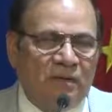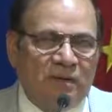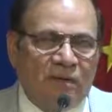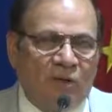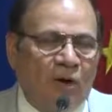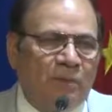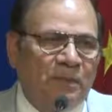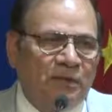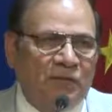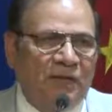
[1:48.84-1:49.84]

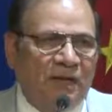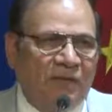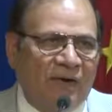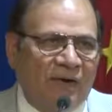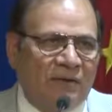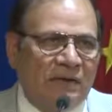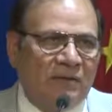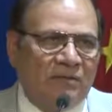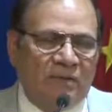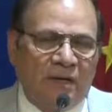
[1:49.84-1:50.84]
COP21
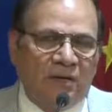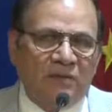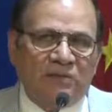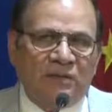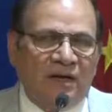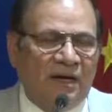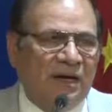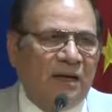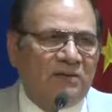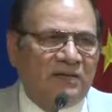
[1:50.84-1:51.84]
to reduce
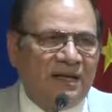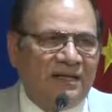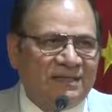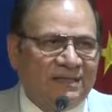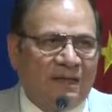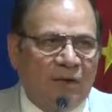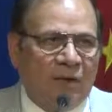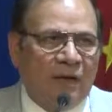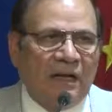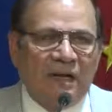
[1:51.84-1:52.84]
greenhouse gases and
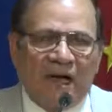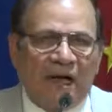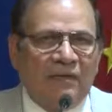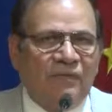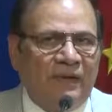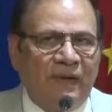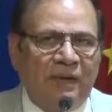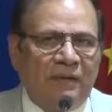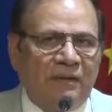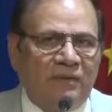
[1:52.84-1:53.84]
all, I
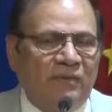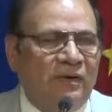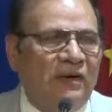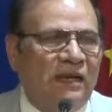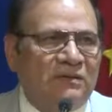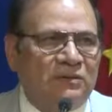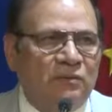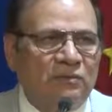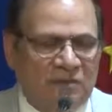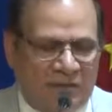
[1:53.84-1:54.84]
feel the world has
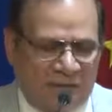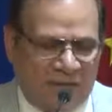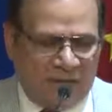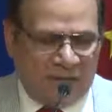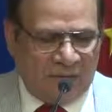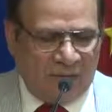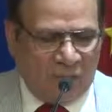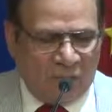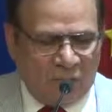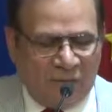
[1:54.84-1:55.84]
to travel a
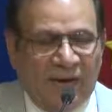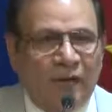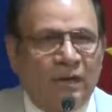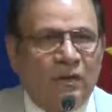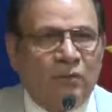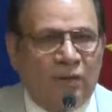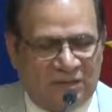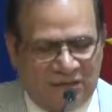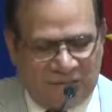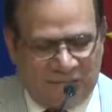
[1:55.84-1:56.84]
long way to
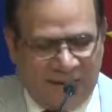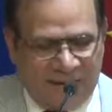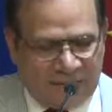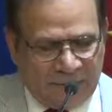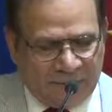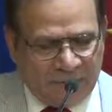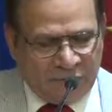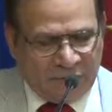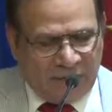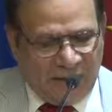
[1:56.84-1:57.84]
achieve that.
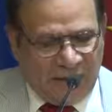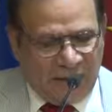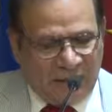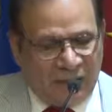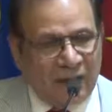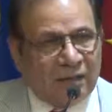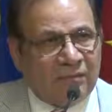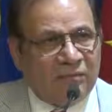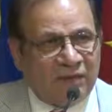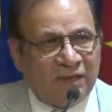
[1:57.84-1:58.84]
And
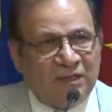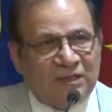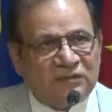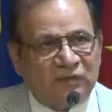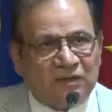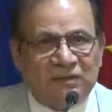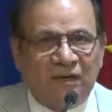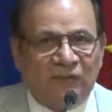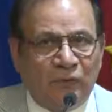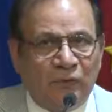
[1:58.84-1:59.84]
within this
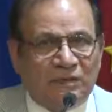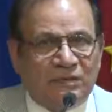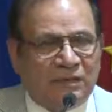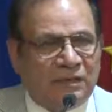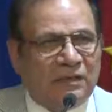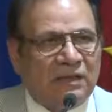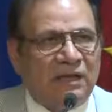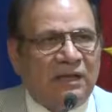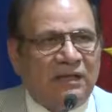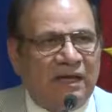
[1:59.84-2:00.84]
fossil fuels,
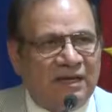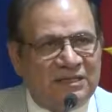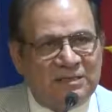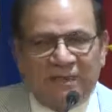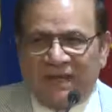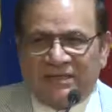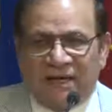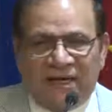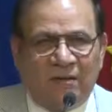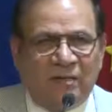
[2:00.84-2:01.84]
the energy
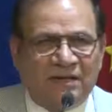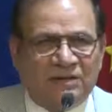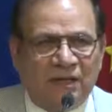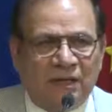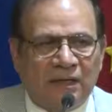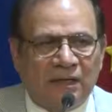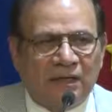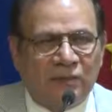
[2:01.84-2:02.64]
basket I mentioned,